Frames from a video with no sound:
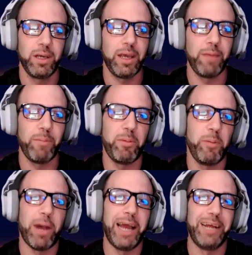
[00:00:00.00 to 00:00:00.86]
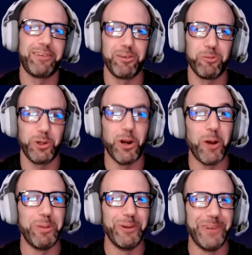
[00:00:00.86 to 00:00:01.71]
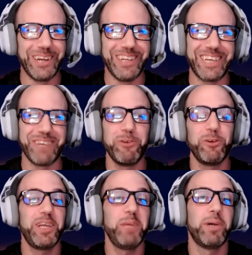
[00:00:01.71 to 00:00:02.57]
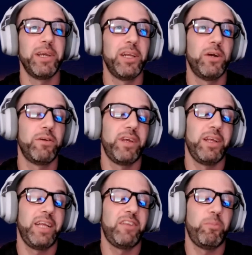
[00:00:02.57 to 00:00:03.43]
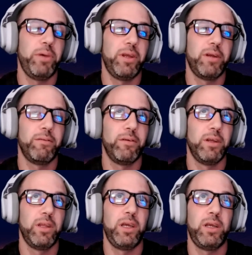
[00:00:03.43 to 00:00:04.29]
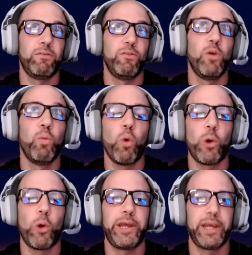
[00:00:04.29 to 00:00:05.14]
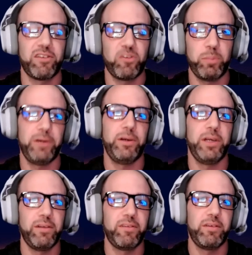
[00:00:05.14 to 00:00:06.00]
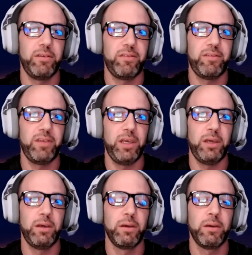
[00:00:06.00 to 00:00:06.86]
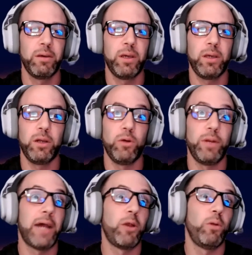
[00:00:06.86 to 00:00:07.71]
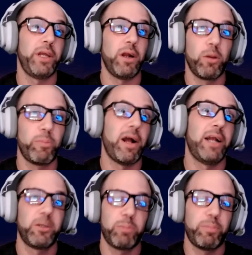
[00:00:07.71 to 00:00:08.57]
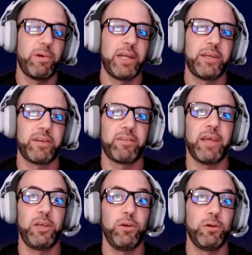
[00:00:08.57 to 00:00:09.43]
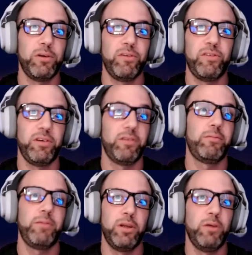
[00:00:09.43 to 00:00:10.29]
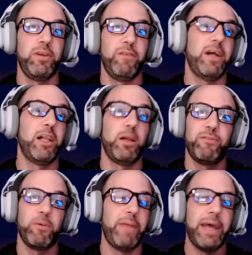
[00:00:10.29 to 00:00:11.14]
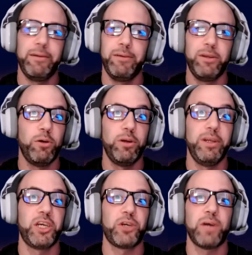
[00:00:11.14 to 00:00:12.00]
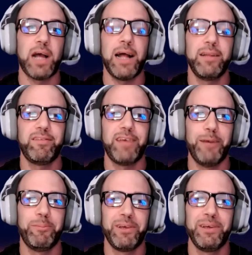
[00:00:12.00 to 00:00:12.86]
and maybe biased because we are building in the community, but it's been a really rewarding experience to see, not only our project but projects like yours just develop from that initial concept